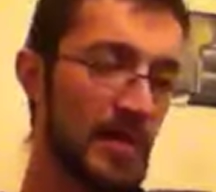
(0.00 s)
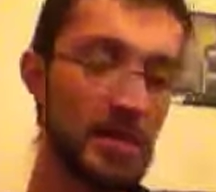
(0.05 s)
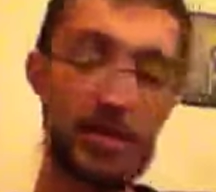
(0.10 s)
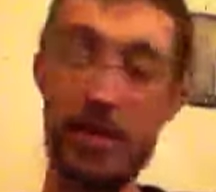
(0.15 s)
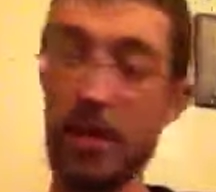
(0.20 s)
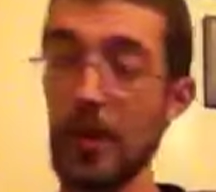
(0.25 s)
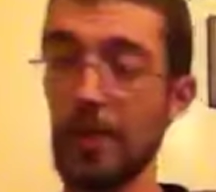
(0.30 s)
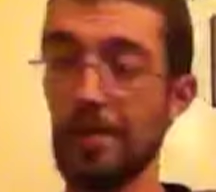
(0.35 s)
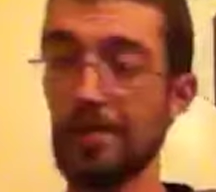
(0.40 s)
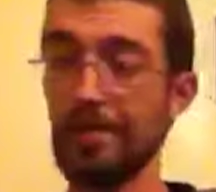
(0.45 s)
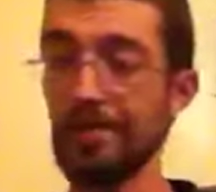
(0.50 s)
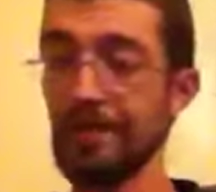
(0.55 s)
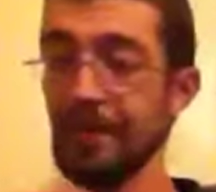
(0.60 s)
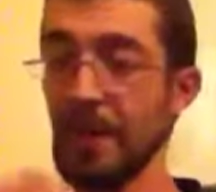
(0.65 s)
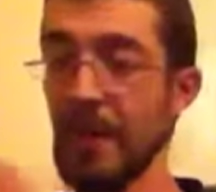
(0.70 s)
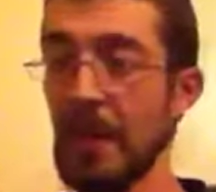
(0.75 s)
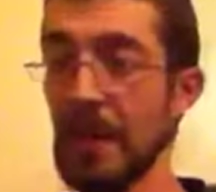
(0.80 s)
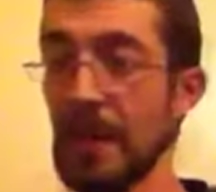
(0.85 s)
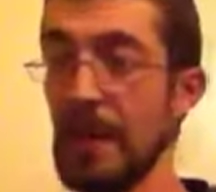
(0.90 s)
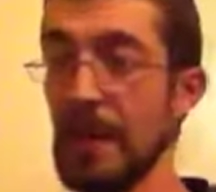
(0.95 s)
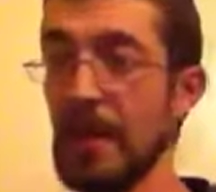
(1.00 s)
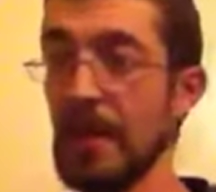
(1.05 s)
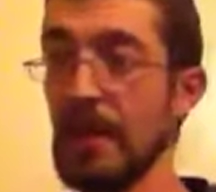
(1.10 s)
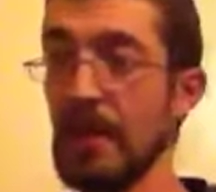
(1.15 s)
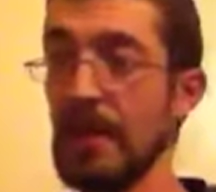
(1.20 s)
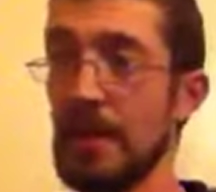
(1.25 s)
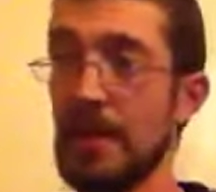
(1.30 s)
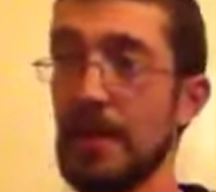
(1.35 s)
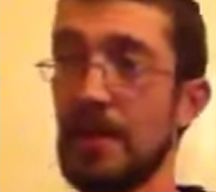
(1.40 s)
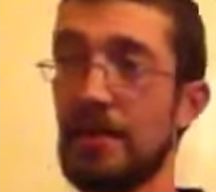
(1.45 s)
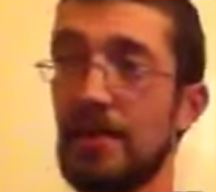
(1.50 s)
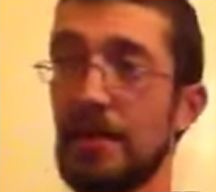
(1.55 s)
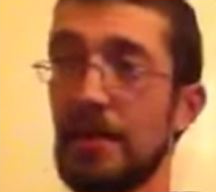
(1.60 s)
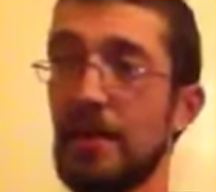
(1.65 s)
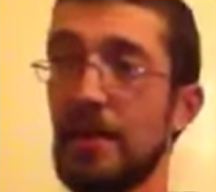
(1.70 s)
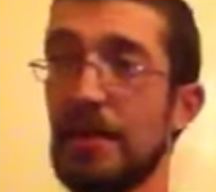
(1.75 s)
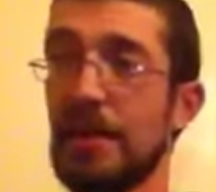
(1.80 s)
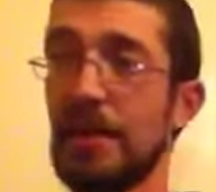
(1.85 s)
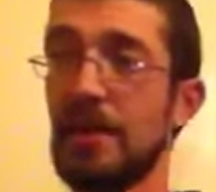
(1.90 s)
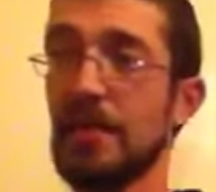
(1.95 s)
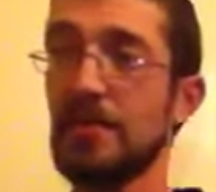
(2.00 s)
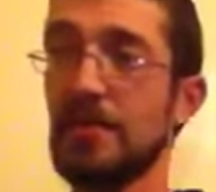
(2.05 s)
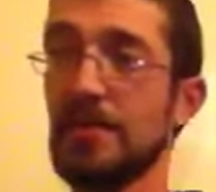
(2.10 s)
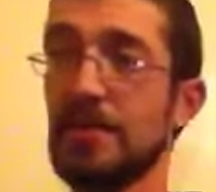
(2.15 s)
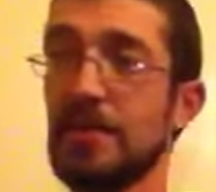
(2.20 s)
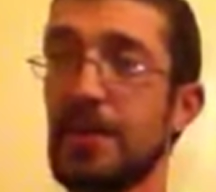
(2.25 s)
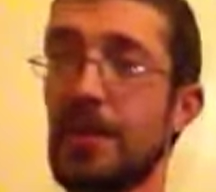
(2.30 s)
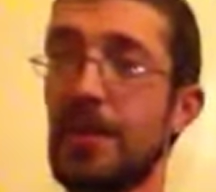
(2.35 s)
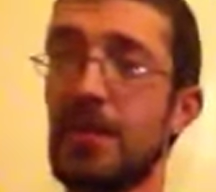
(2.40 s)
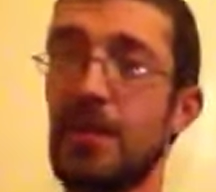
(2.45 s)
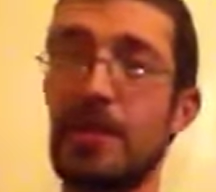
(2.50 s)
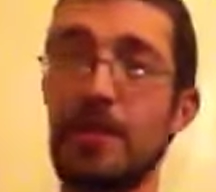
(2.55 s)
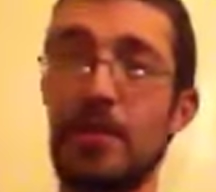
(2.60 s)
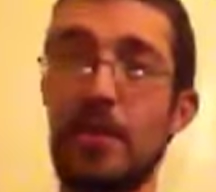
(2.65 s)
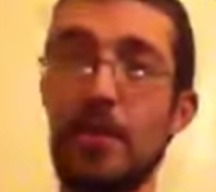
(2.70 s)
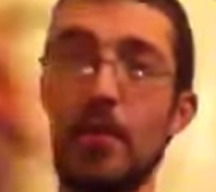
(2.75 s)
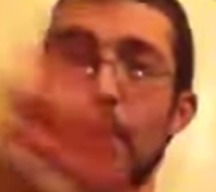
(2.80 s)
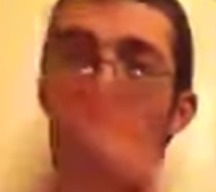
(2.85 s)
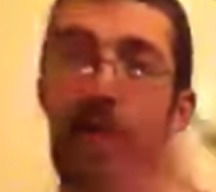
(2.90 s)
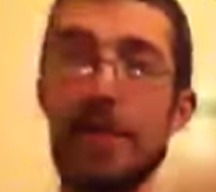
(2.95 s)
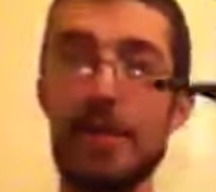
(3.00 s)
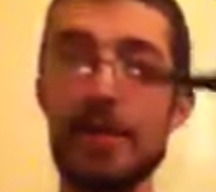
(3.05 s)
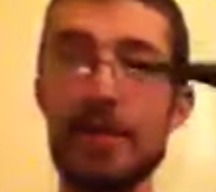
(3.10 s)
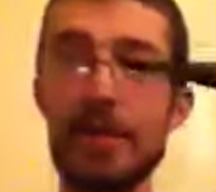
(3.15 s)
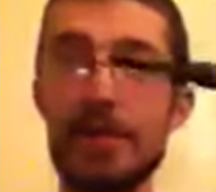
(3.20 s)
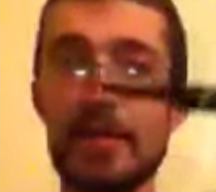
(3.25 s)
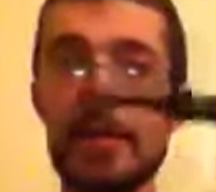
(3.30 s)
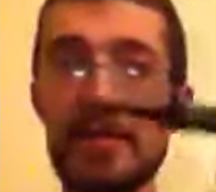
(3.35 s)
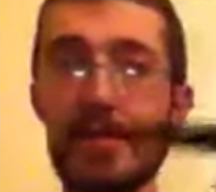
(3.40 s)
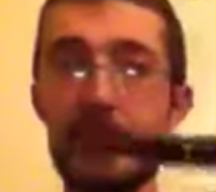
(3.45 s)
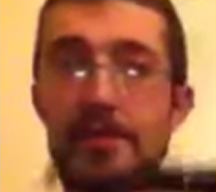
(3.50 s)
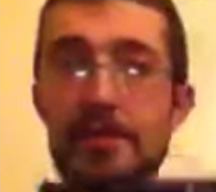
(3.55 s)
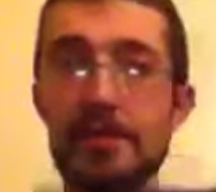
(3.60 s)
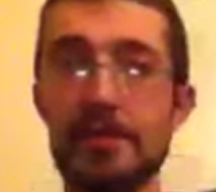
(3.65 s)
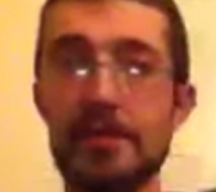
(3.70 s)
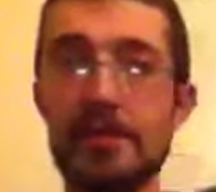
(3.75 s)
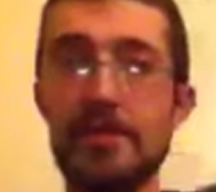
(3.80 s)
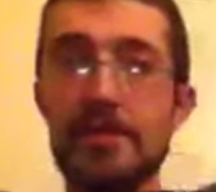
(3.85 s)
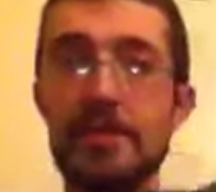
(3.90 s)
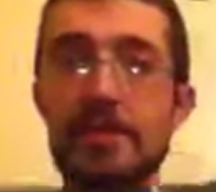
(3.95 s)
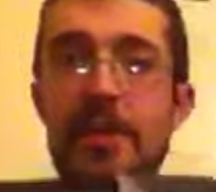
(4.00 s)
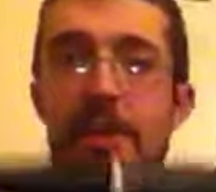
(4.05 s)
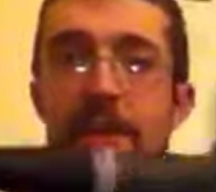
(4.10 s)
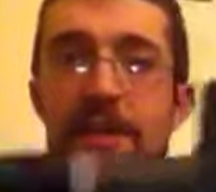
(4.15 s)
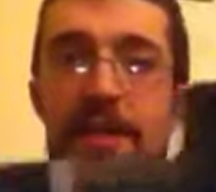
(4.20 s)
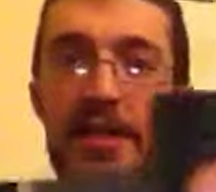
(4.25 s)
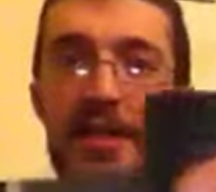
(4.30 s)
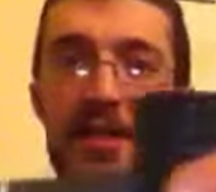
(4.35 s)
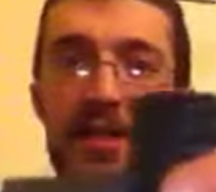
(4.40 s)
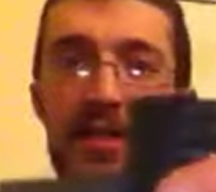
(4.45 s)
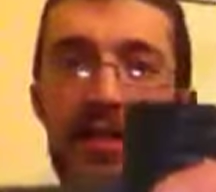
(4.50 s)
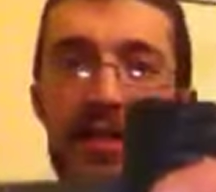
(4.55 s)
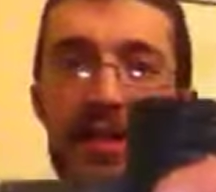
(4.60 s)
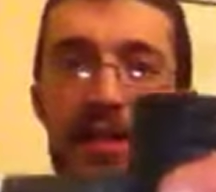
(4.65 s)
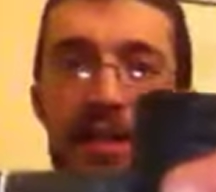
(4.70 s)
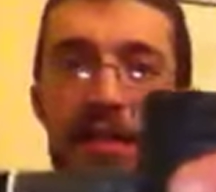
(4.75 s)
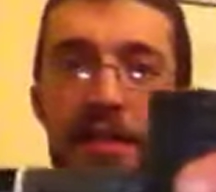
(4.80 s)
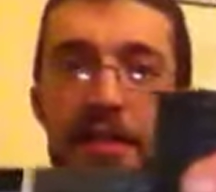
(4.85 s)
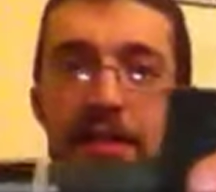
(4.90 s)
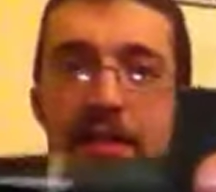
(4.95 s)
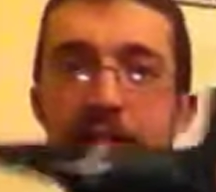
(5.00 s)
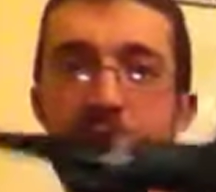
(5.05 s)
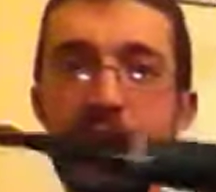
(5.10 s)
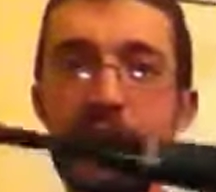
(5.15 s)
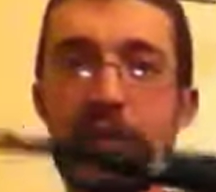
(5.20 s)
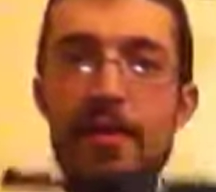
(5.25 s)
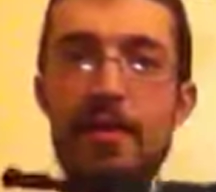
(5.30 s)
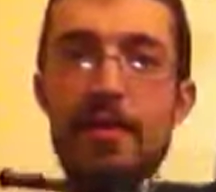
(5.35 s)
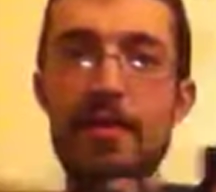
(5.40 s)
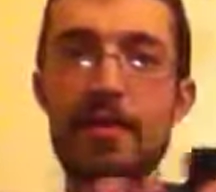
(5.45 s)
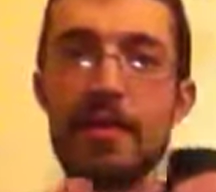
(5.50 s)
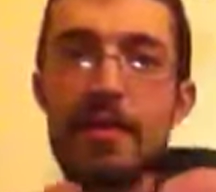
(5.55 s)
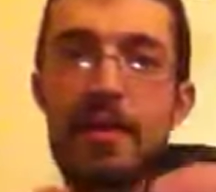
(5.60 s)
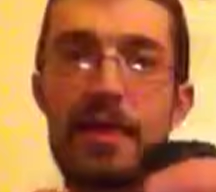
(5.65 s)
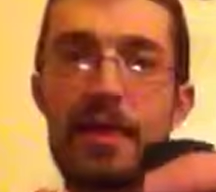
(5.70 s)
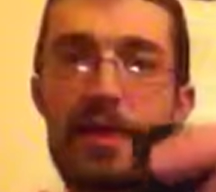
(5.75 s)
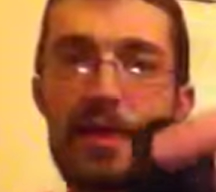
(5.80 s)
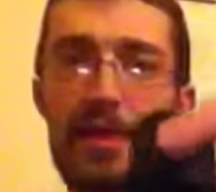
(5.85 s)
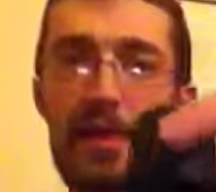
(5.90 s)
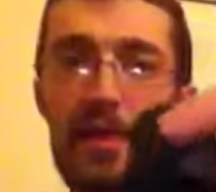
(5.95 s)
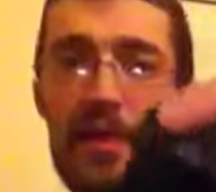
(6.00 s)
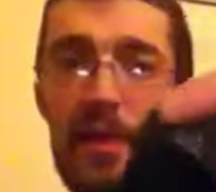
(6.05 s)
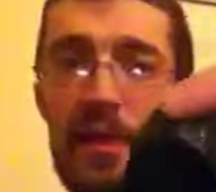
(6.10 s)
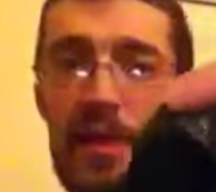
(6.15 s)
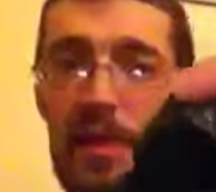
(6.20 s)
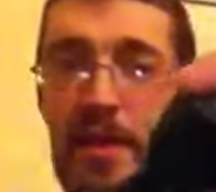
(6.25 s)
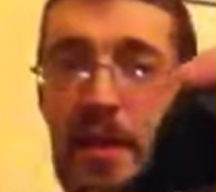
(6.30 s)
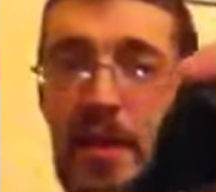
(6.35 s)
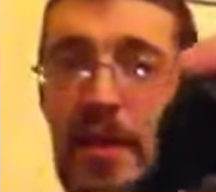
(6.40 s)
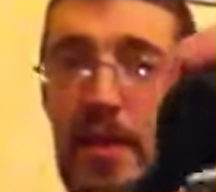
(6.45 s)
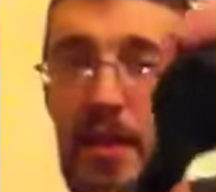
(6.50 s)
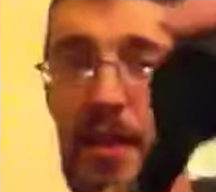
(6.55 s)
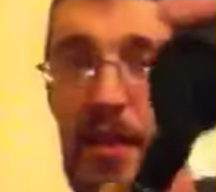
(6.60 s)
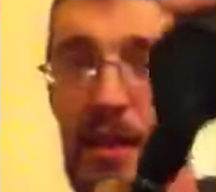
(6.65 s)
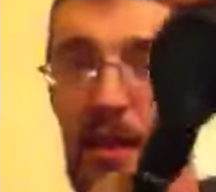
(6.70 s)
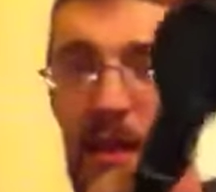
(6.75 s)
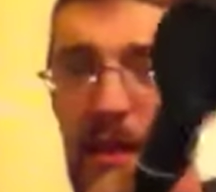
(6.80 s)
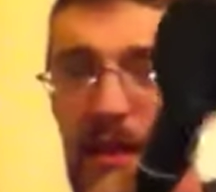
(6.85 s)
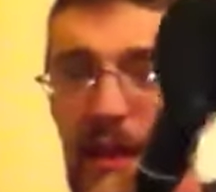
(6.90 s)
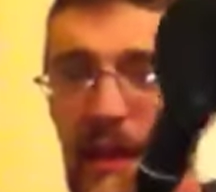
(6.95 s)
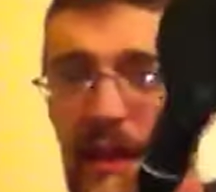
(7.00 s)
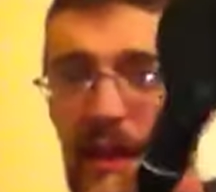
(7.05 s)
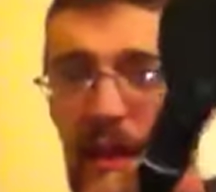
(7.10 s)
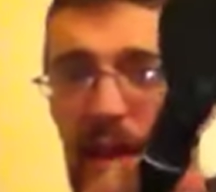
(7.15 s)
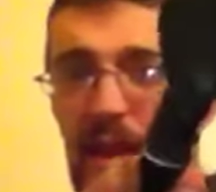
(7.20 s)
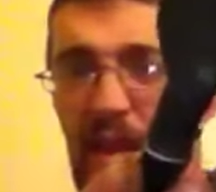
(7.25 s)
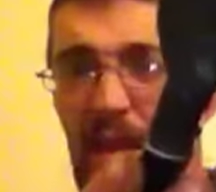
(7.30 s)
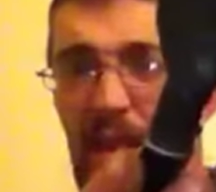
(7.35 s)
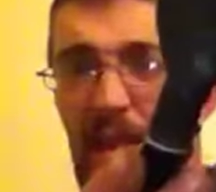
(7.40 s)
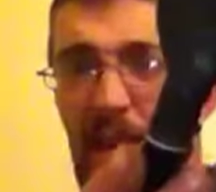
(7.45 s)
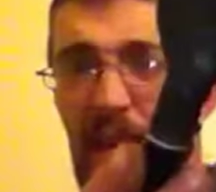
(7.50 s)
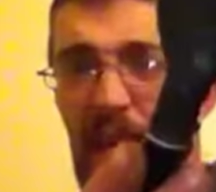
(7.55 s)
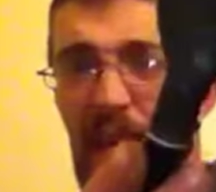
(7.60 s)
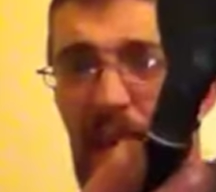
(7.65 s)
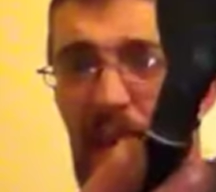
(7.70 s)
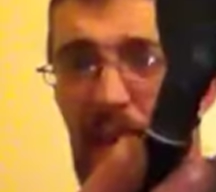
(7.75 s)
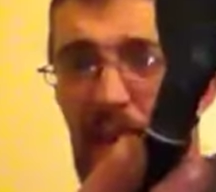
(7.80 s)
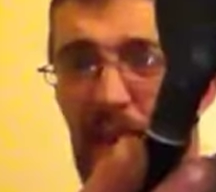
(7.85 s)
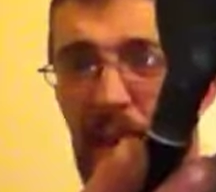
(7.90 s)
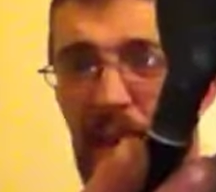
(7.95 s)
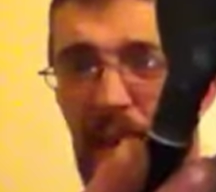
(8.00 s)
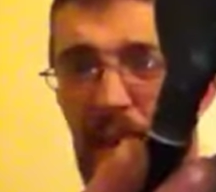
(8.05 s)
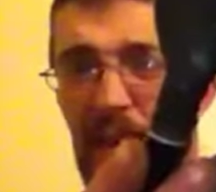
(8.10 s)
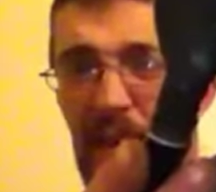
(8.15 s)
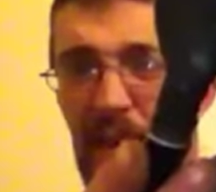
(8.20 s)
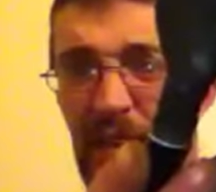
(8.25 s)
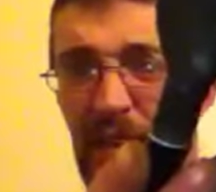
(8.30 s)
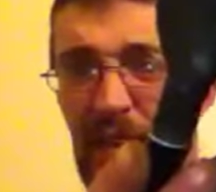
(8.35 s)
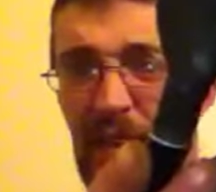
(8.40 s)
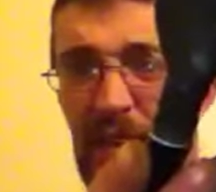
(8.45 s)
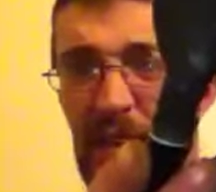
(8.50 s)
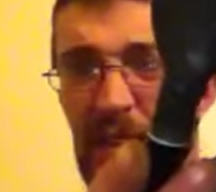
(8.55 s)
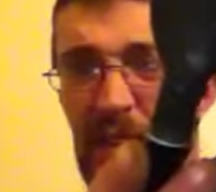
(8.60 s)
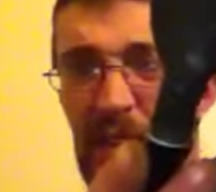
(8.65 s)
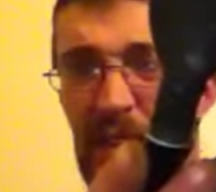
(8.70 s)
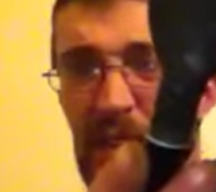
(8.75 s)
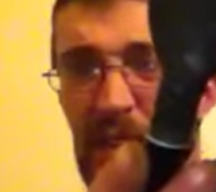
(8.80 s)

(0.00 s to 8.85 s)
so if anybody knows where I can send this to get that mark fixed